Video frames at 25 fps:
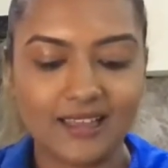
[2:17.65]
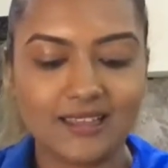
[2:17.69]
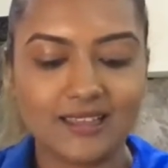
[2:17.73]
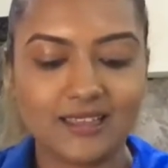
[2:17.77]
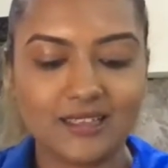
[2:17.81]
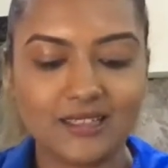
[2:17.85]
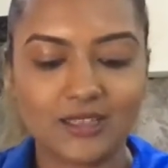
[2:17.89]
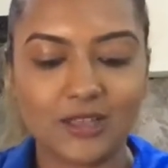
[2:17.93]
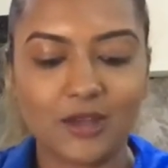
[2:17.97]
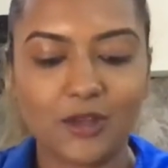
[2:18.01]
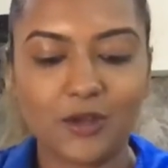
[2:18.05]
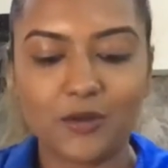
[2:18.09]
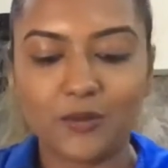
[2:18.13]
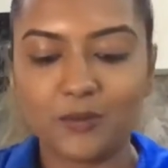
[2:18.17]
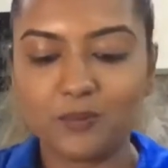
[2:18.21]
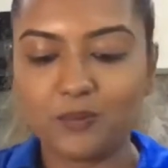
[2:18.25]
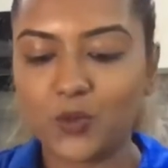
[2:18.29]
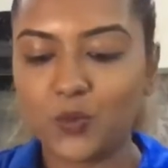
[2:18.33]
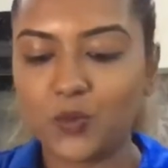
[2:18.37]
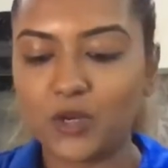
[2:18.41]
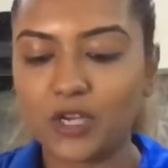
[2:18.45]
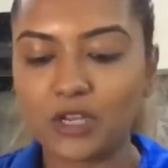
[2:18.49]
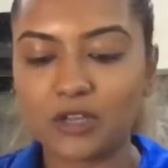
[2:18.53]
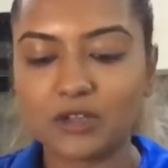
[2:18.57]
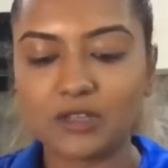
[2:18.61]
So
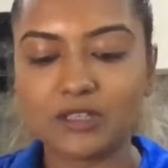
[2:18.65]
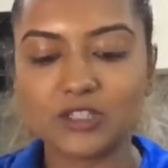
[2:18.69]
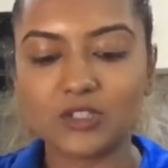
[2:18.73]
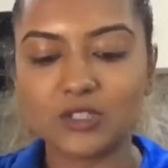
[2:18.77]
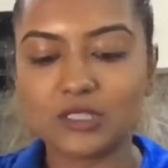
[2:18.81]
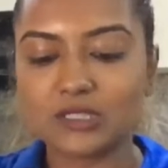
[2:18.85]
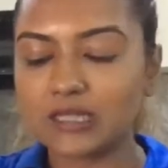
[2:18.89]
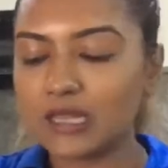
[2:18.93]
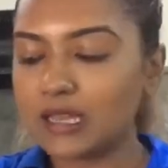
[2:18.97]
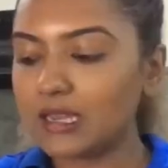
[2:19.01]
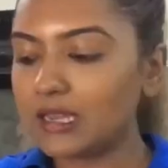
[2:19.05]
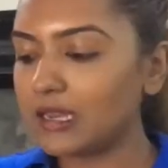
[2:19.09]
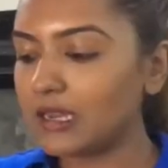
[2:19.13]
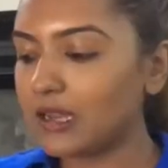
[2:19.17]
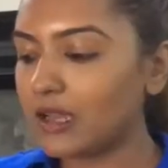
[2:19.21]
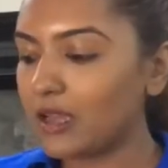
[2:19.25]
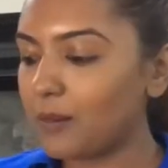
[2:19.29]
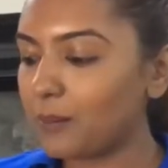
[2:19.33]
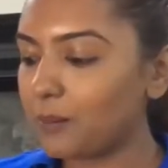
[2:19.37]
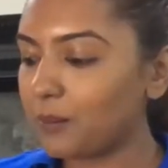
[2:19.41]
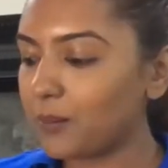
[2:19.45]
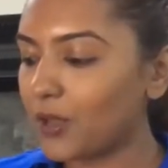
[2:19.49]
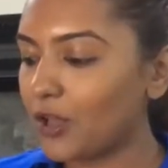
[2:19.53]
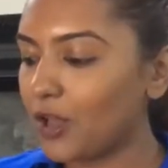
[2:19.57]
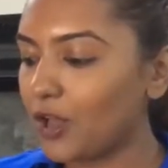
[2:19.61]
we're going to set it
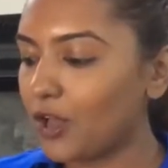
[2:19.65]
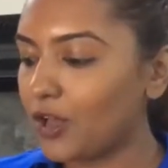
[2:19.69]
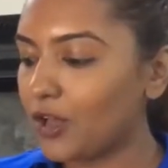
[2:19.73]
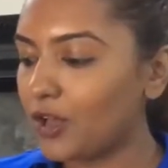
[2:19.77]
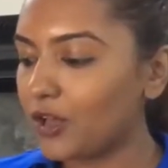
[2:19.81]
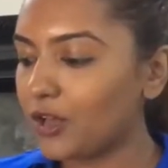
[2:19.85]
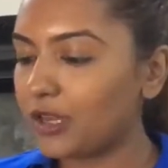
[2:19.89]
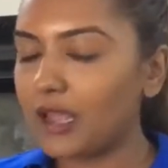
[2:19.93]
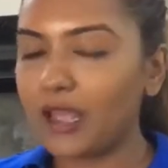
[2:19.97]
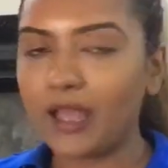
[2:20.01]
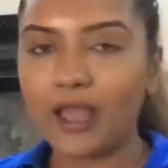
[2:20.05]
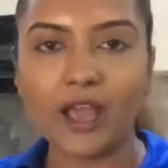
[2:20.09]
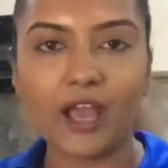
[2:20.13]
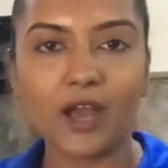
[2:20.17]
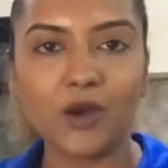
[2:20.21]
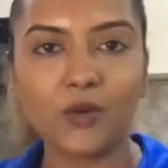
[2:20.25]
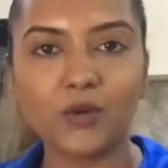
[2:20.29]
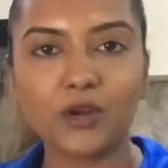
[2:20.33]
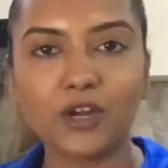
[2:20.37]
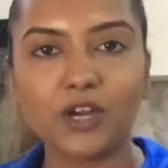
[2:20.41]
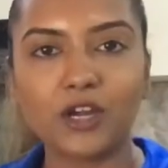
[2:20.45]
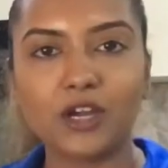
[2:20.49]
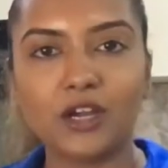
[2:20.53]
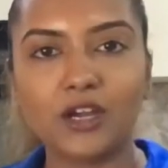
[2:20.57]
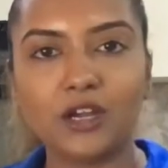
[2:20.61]
up on
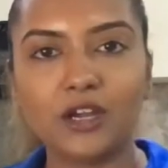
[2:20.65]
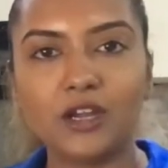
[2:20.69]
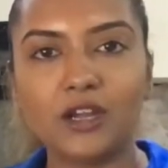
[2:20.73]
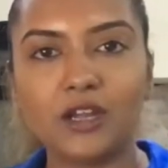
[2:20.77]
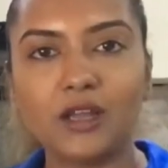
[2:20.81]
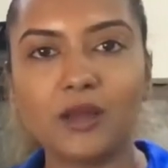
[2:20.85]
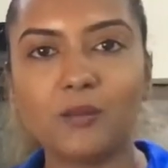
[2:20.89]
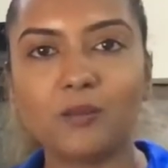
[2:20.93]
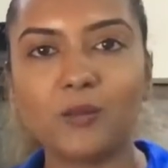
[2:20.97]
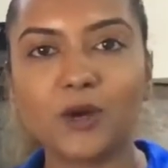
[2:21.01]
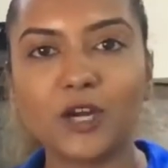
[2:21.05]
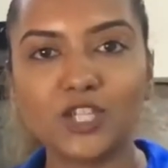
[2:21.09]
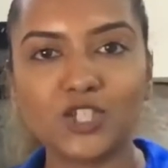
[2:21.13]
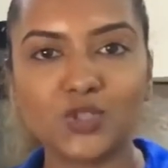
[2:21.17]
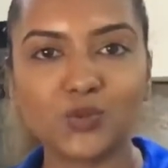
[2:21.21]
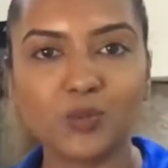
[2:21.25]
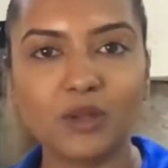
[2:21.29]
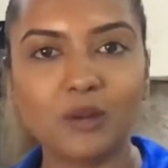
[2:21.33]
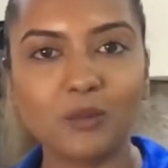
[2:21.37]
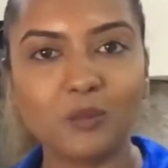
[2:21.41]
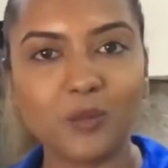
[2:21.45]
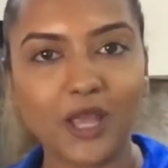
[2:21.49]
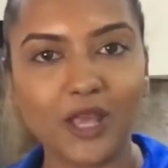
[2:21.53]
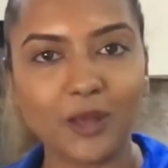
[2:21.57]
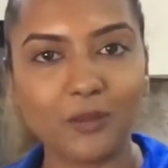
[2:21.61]
our
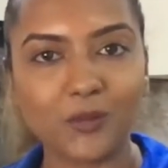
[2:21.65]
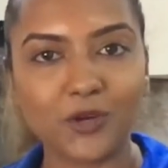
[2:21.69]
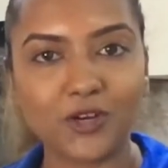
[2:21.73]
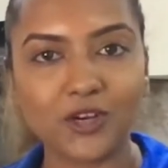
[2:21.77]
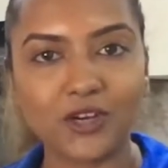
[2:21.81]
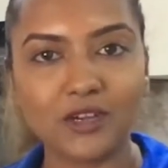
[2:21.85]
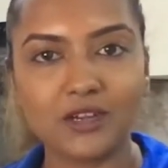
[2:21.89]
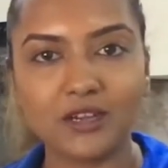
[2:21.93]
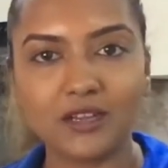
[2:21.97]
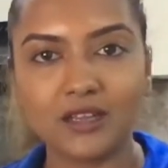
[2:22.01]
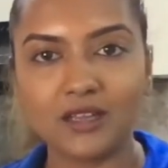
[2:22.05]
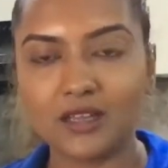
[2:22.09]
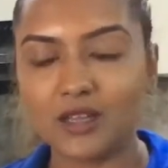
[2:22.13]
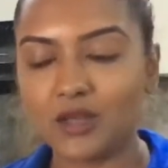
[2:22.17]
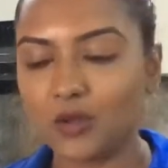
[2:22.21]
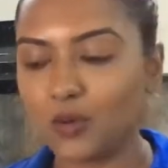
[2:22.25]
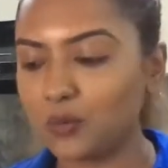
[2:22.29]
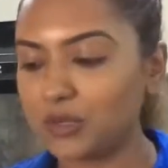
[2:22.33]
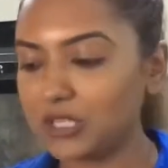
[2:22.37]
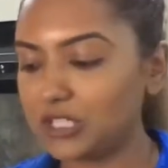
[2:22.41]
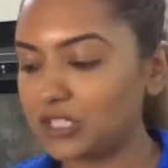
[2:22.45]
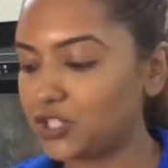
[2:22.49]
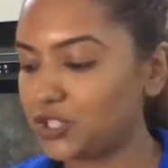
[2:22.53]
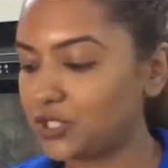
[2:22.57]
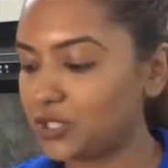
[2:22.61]
parchment paper,
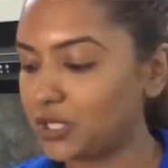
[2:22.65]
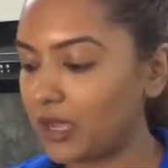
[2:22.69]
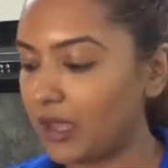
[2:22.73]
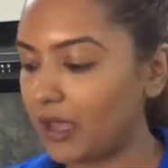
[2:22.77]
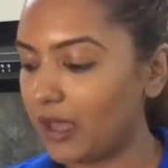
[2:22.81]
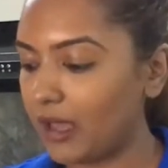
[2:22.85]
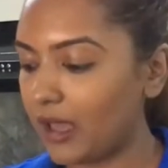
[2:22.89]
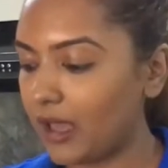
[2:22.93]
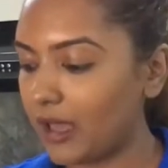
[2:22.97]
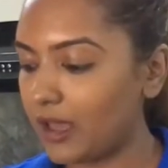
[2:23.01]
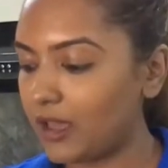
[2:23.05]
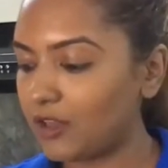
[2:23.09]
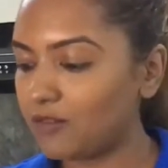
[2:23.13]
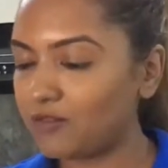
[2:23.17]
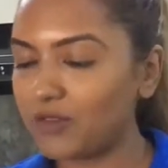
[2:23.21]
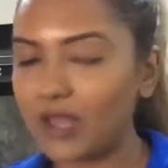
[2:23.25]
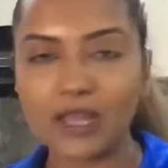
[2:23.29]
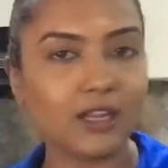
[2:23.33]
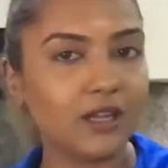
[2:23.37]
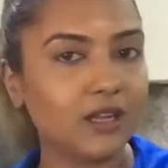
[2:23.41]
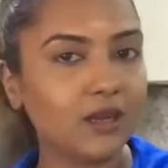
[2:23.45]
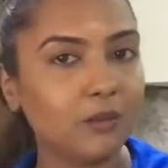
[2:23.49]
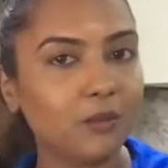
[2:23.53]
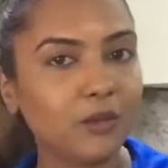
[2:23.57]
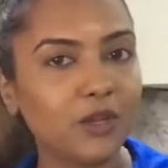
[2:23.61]
which I've
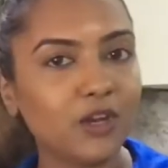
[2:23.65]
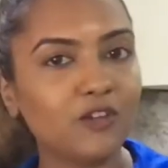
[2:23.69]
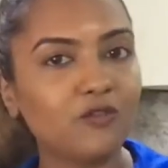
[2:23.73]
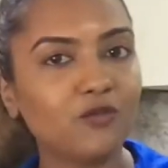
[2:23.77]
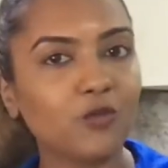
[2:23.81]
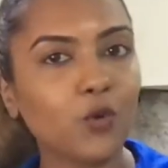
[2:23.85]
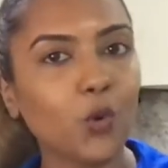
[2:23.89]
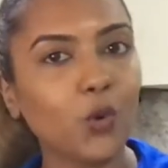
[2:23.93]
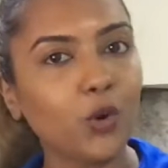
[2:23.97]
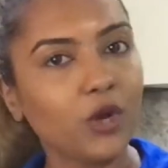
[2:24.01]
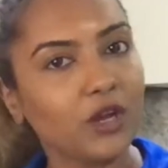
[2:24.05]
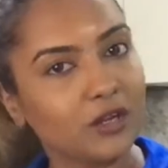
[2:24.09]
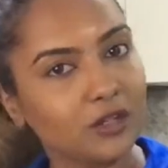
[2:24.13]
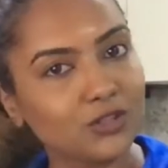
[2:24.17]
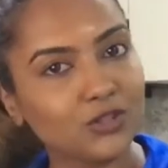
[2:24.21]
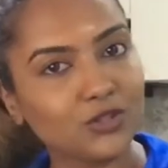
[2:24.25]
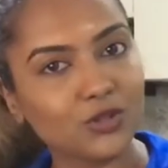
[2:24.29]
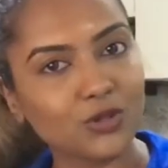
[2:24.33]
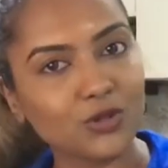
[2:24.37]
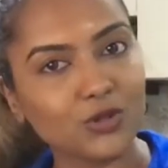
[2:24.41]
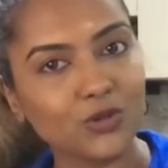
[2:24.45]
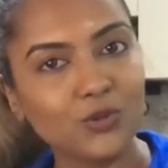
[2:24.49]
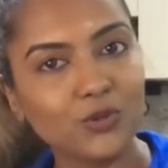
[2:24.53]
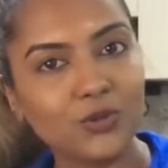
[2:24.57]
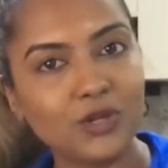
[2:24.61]
added a bit of oil
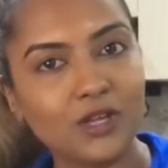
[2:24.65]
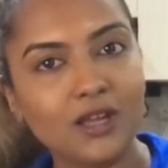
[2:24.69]
to,